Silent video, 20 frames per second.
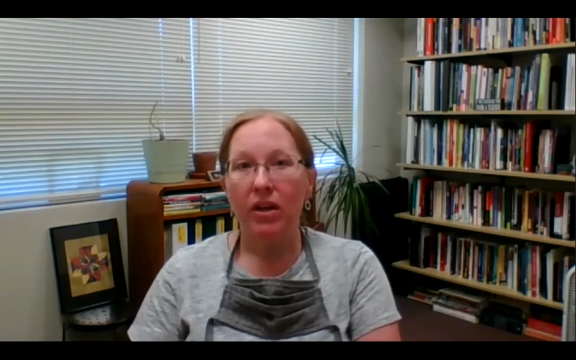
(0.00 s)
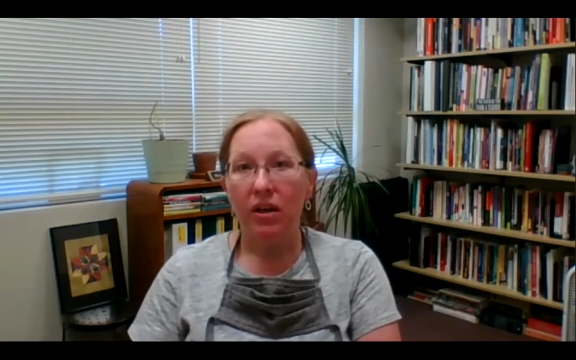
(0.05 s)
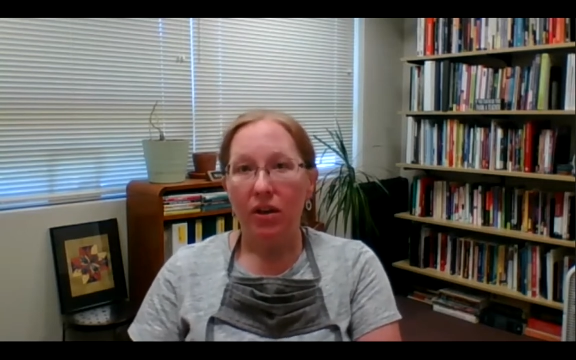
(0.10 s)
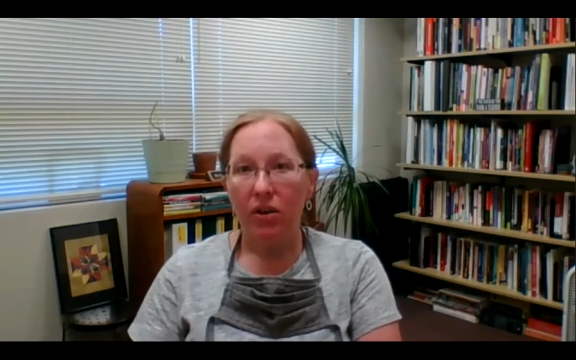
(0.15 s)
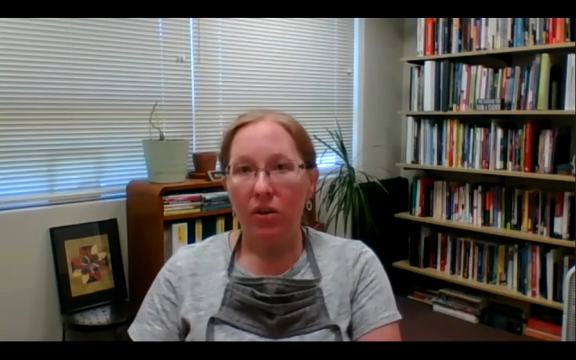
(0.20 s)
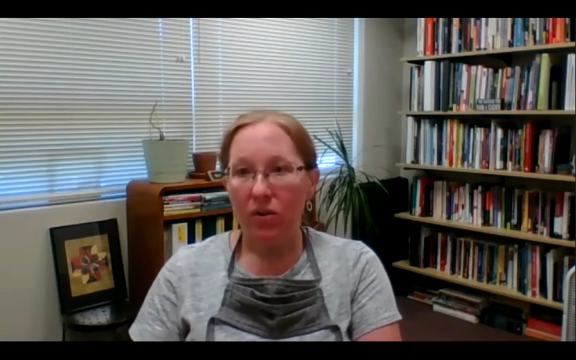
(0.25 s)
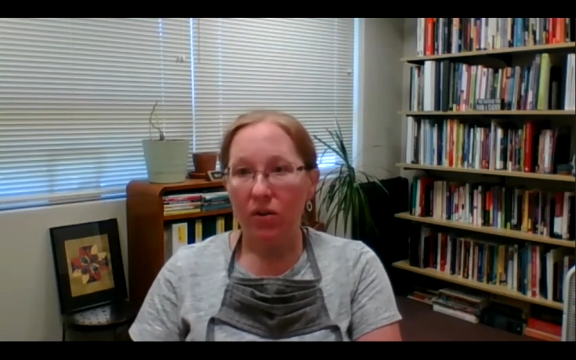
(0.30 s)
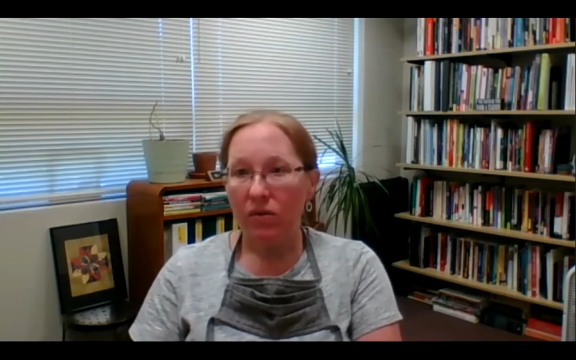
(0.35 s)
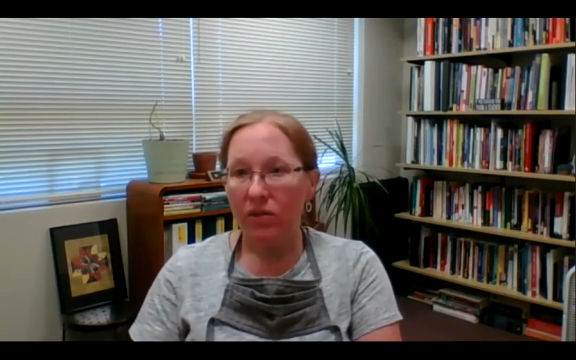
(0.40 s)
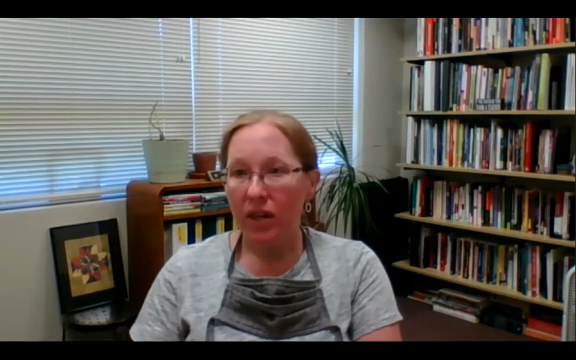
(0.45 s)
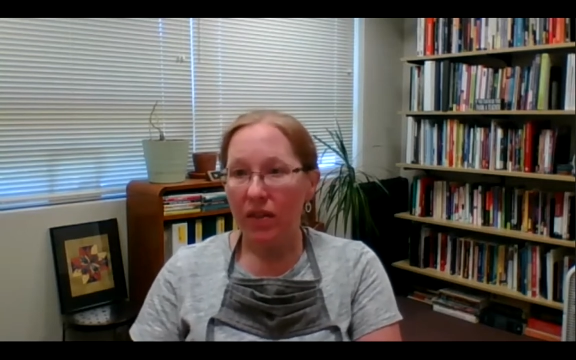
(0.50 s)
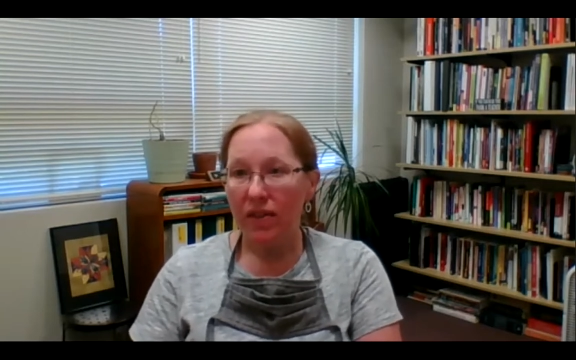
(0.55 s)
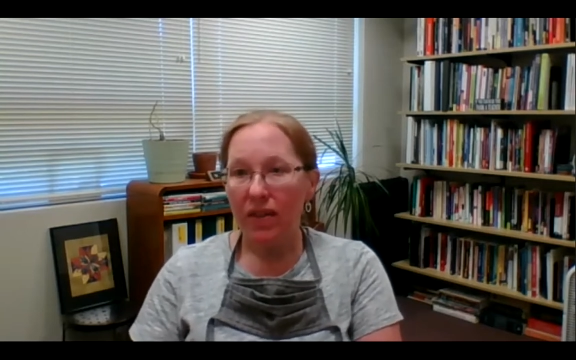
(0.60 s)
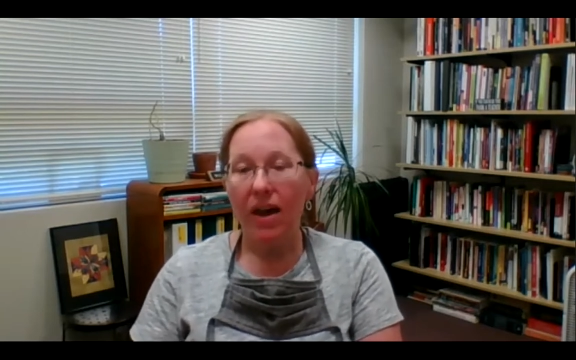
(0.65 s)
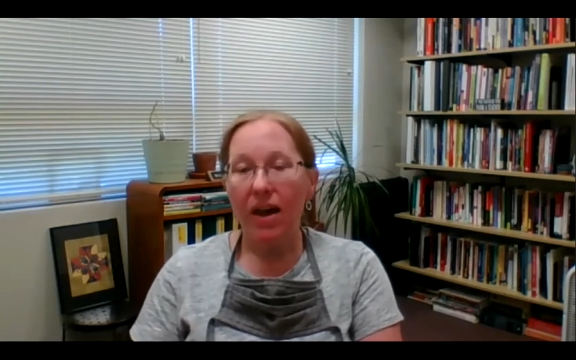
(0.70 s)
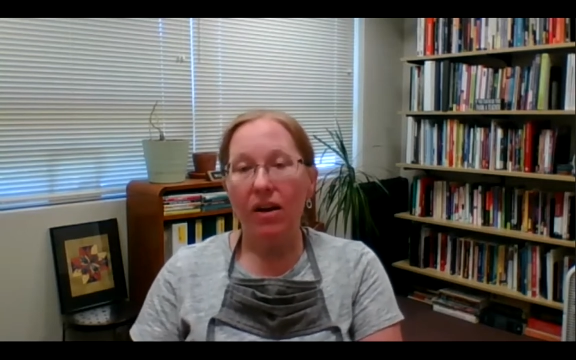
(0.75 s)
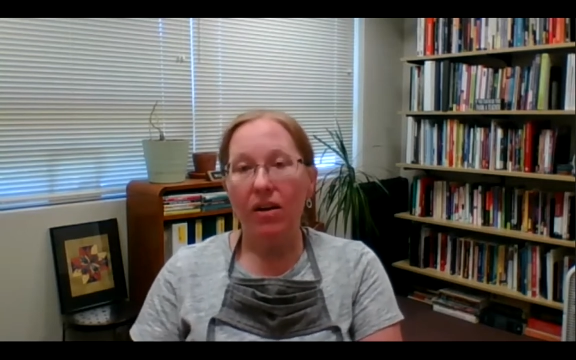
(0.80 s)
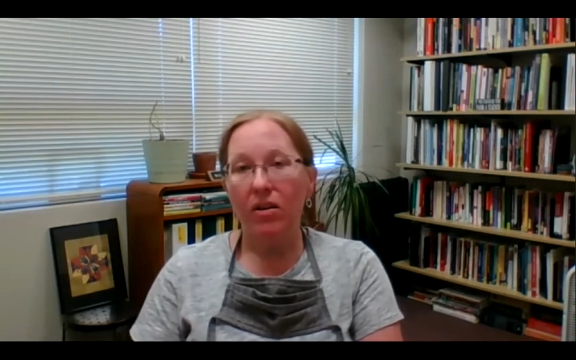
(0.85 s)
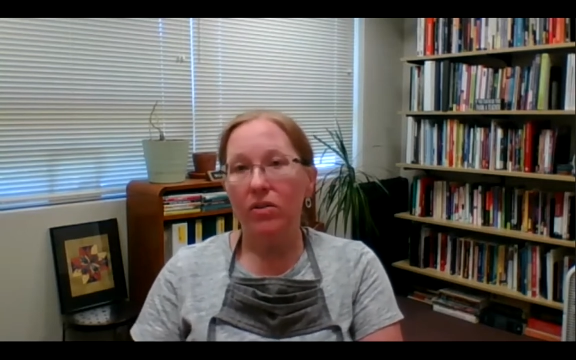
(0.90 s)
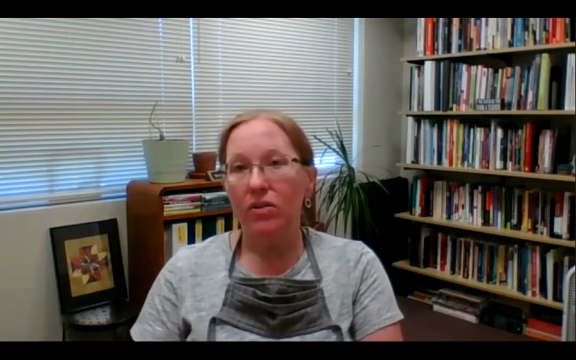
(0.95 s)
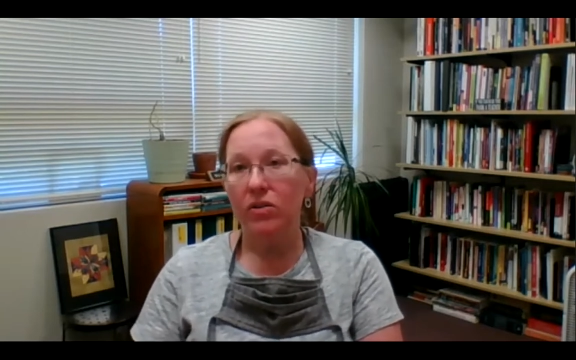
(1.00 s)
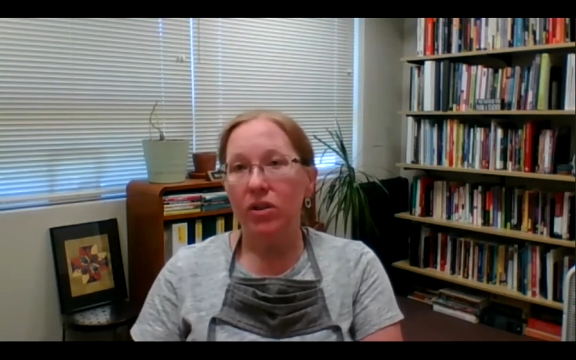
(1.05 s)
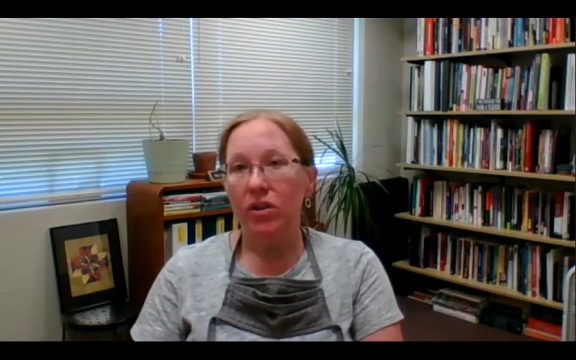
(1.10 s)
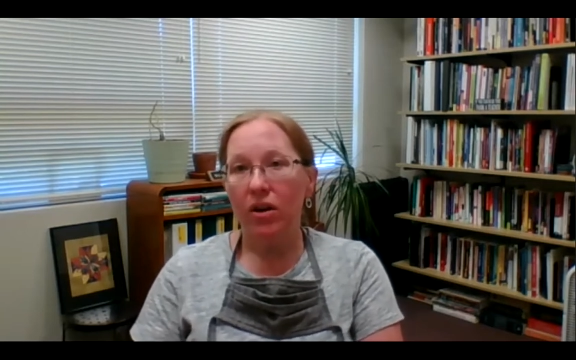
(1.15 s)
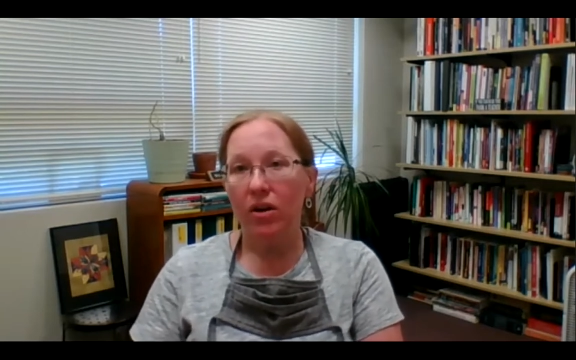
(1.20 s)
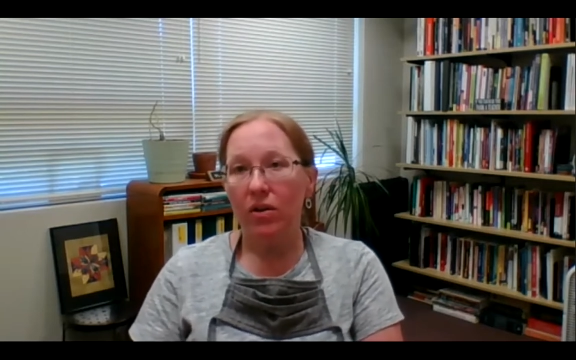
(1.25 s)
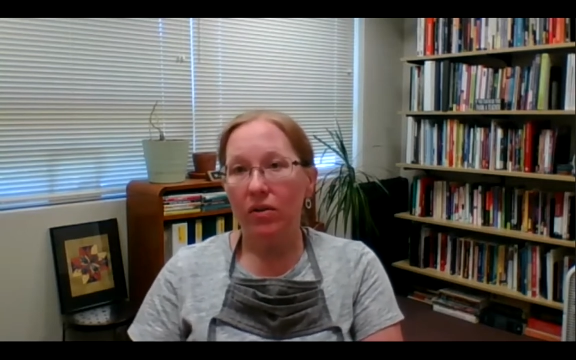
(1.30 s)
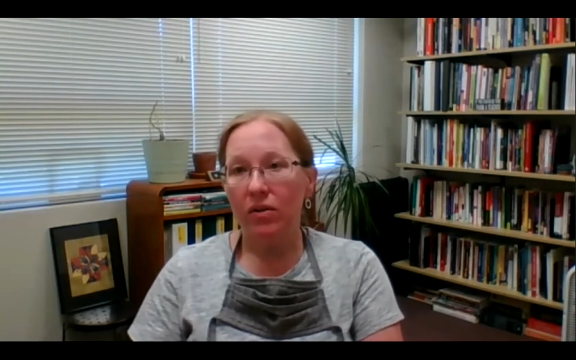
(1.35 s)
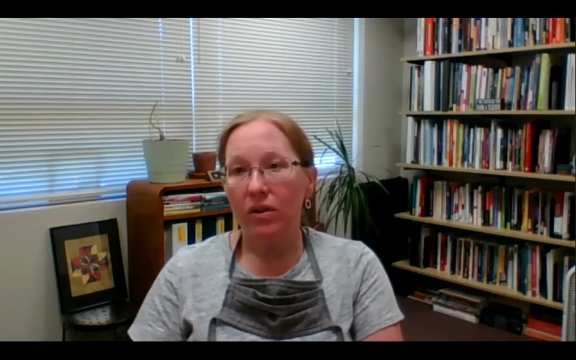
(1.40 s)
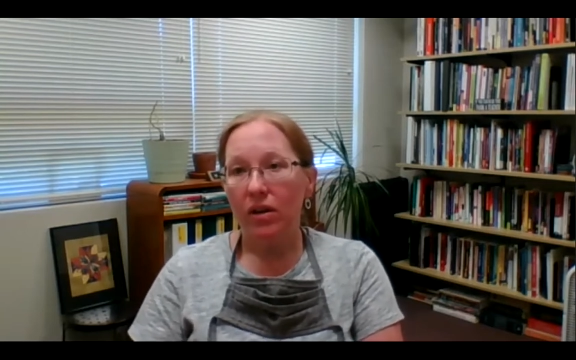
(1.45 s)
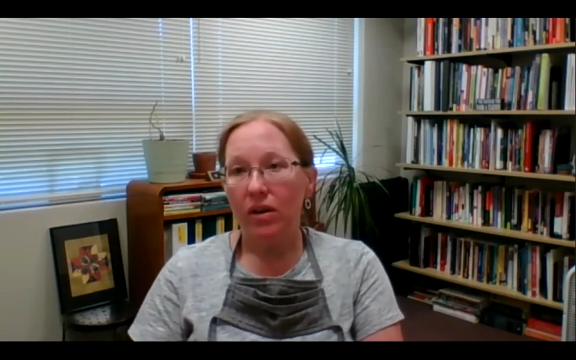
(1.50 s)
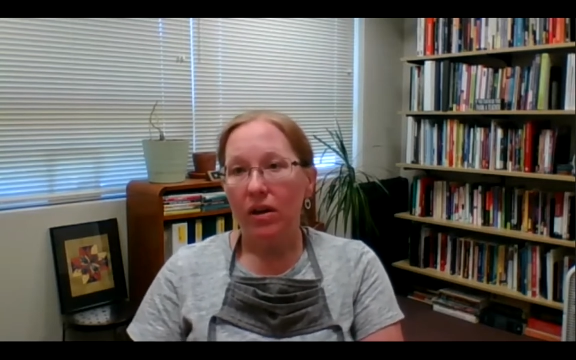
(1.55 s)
you have done that also.